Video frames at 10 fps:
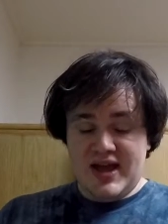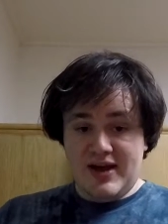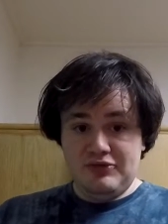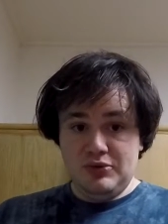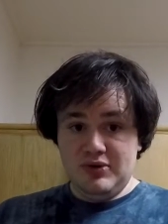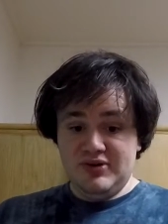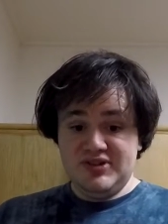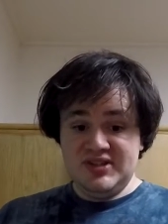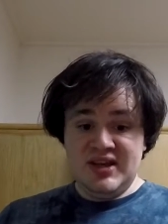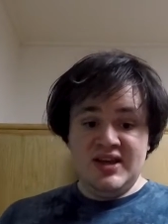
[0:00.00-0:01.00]

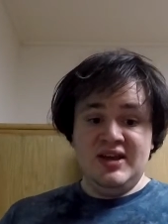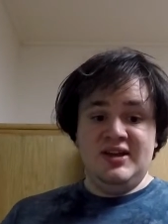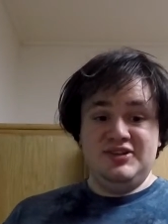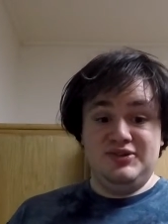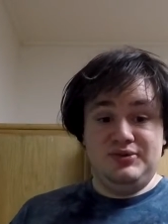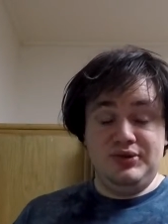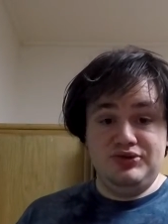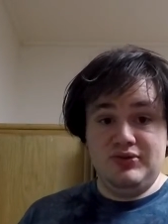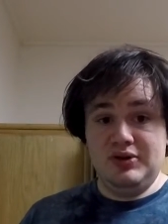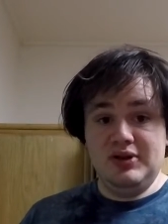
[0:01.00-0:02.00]
afterwards. So they'll
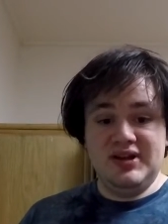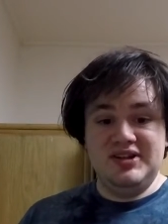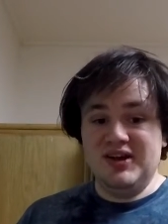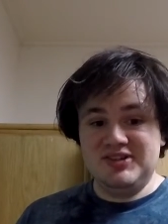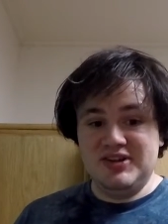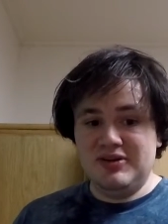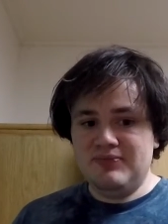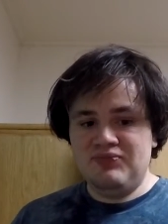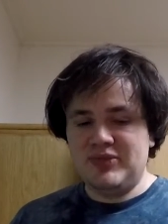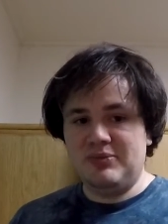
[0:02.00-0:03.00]
drill a
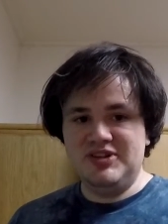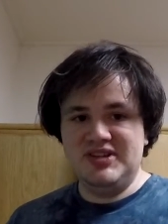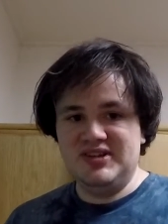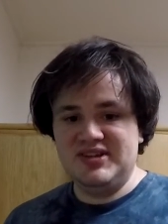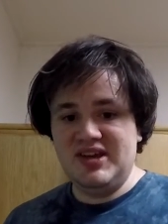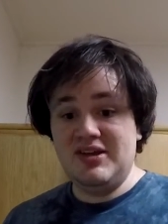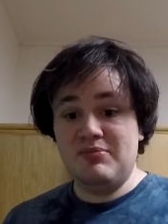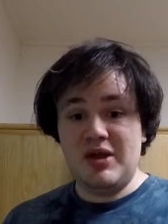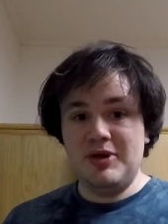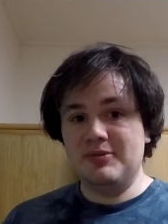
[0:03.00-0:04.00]
dozen, maybe 16,
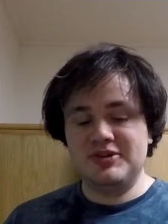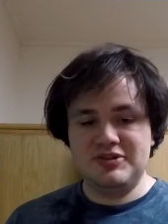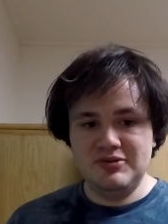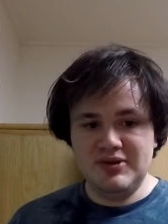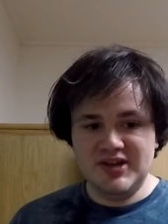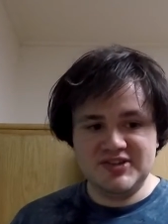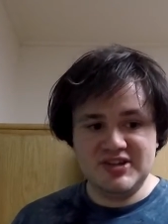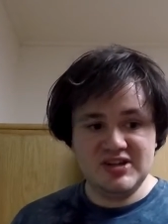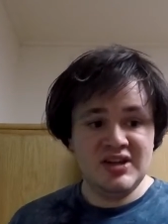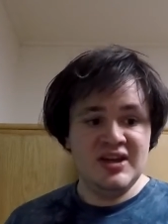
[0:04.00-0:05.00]
maybe up to 2
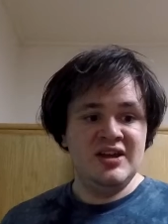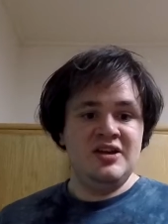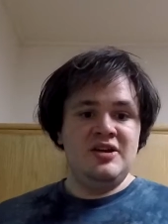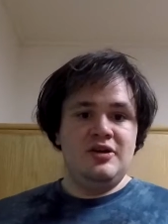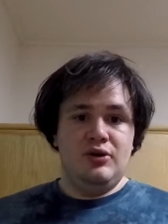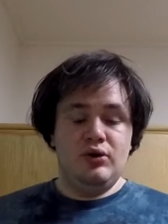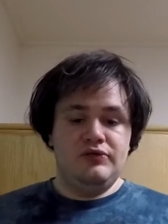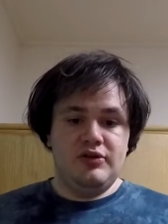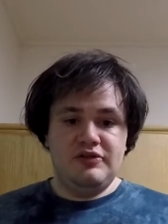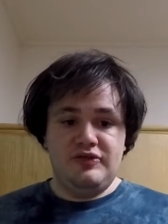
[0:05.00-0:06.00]
dozen
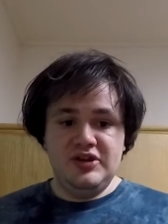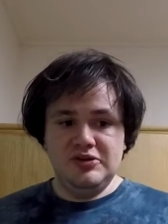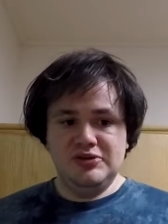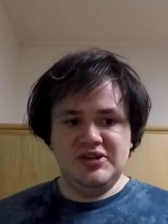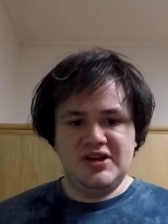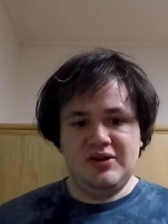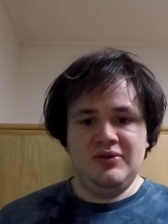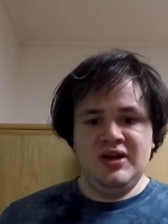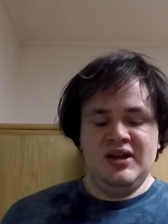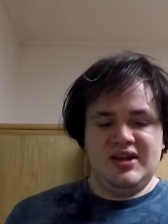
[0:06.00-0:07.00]
over a field
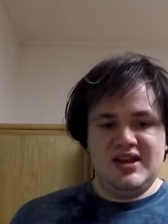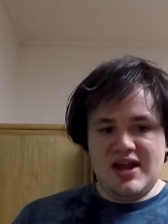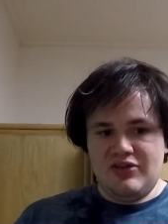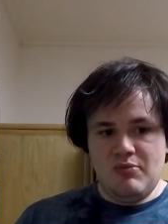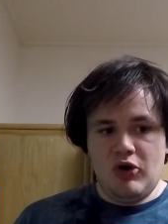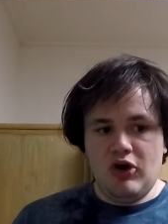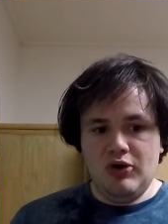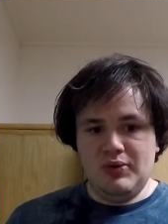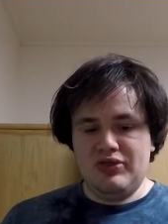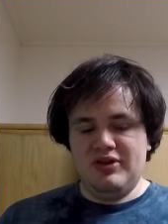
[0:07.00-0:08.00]
and connect them
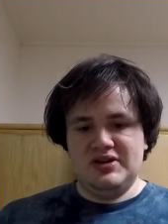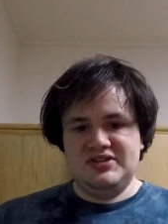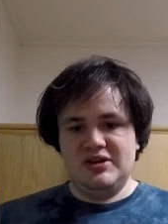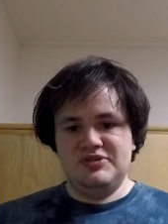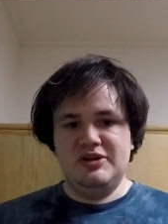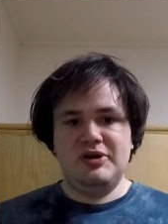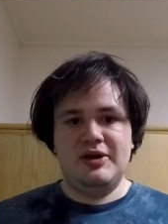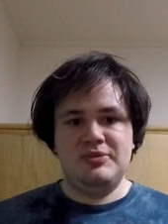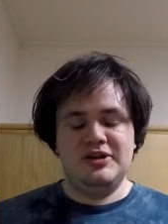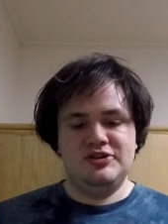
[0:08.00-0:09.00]
all with subsea
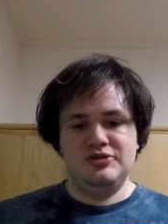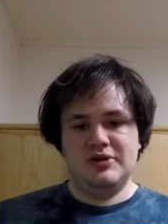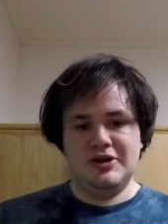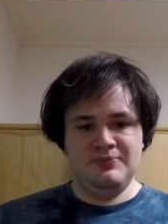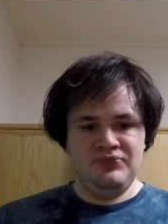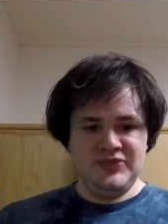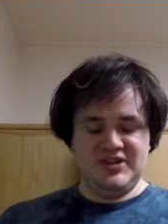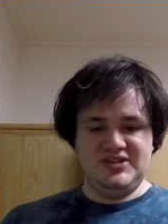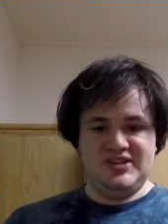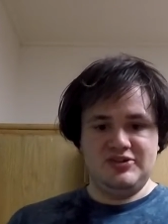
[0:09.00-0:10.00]
piping to
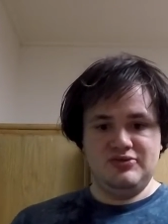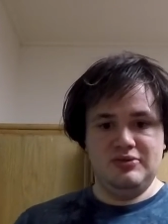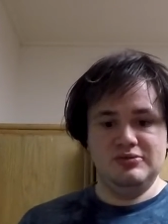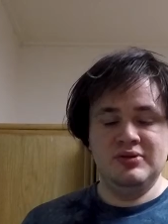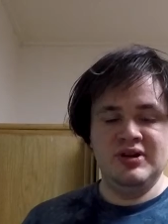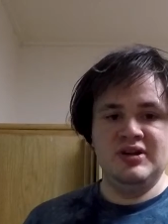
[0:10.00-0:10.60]
a central